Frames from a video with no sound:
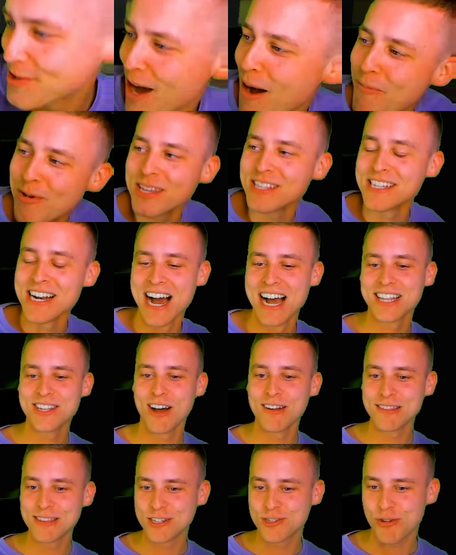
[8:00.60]
some reason, I
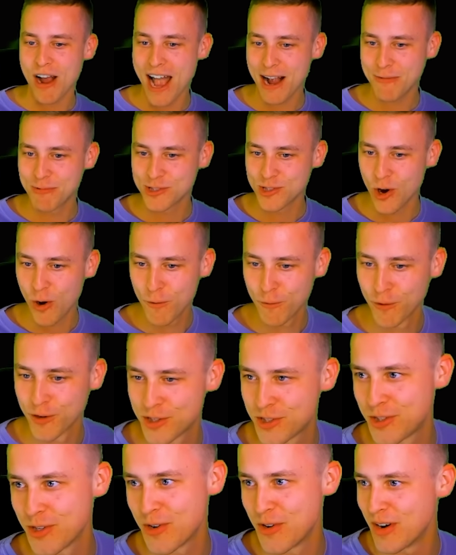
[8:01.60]
thought the track was
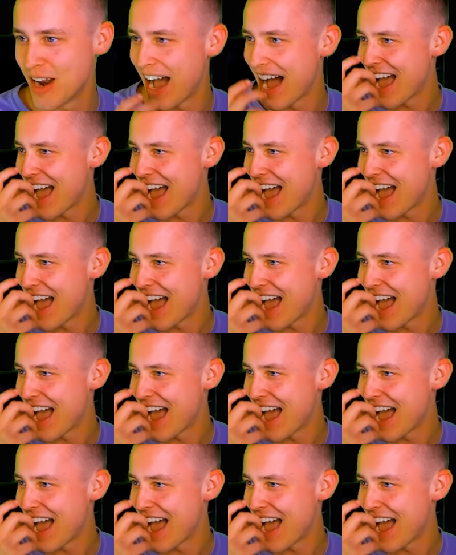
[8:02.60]
over soon.